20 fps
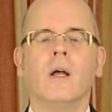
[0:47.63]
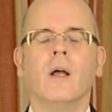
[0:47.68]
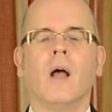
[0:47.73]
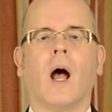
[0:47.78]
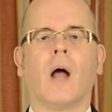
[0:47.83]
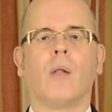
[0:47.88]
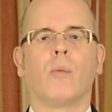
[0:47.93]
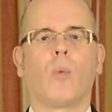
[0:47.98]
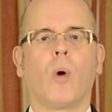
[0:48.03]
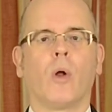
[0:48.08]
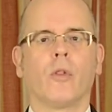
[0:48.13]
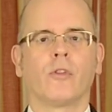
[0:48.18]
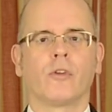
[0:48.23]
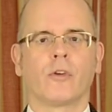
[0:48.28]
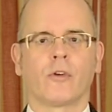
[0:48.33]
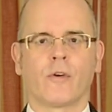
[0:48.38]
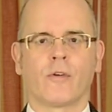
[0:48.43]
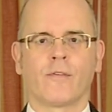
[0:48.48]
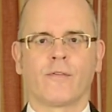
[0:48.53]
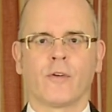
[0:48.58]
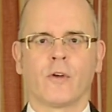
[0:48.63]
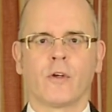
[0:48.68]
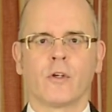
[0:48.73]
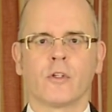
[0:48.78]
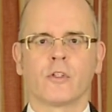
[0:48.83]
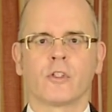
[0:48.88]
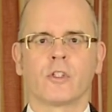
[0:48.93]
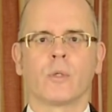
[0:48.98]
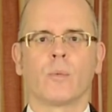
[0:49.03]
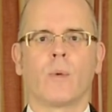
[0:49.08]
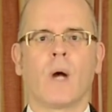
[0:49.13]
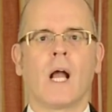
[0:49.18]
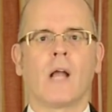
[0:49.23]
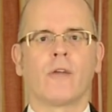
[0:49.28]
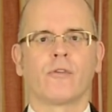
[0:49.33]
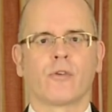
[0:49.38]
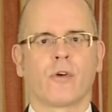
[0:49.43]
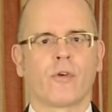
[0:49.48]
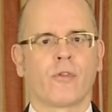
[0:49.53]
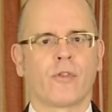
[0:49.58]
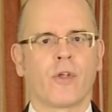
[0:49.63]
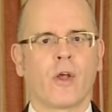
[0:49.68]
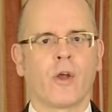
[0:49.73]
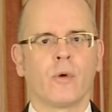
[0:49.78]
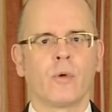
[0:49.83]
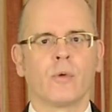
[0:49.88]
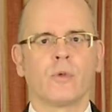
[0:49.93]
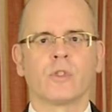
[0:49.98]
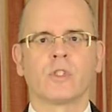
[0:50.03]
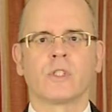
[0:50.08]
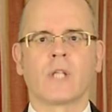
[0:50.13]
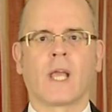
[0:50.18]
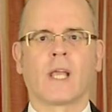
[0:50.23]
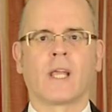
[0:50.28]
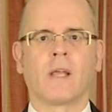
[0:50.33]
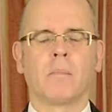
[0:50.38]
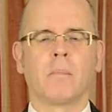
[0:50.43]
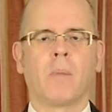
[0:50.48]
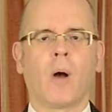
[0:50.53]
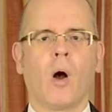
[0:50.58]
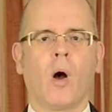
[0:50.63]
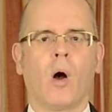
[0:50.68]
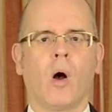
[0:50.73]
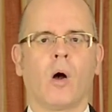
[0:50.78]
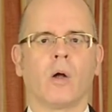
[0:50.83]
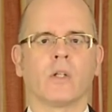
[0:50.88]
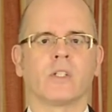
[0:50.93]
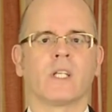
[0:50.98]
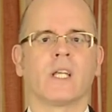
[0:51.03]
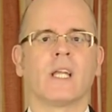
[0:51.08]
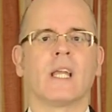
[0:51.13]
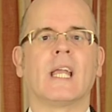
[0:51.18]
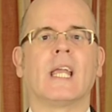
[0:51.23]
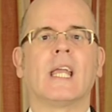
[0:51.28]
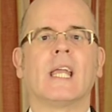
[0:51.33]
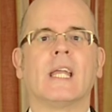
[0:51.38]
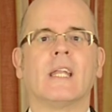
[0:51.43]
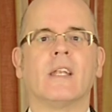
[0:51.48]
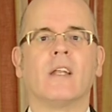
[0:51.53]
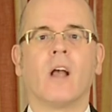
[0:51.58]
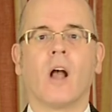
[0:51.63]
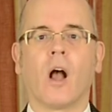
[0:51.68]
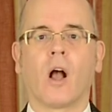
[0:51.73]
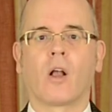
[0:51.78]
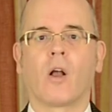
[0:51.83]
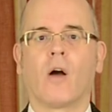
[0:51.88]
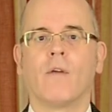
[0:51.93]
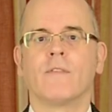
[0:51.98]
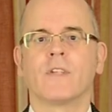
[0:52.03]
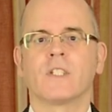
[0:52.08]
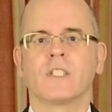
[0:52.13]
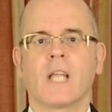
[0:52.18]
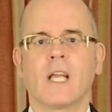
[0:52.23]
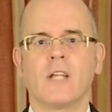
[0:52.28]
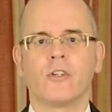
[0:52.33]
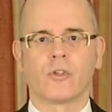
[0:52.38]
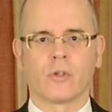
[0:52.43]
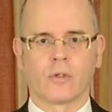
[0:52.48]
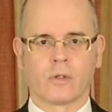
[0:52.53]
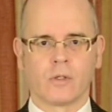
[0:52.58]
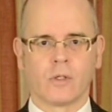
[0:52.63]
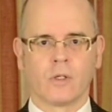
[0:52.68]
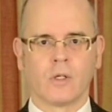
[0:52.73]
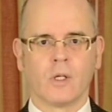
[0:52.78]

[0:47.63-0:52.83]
and one that refers to either of those taking part in a conversation,